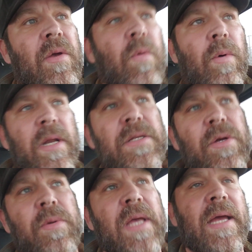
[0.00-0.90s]
When is it
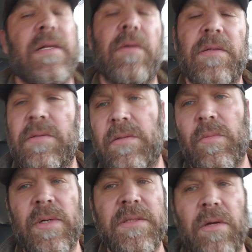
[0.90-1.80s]
okay
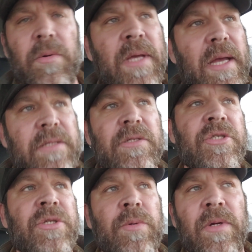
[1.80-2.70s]
to
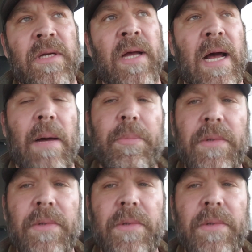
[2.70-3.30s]
shoot a cop?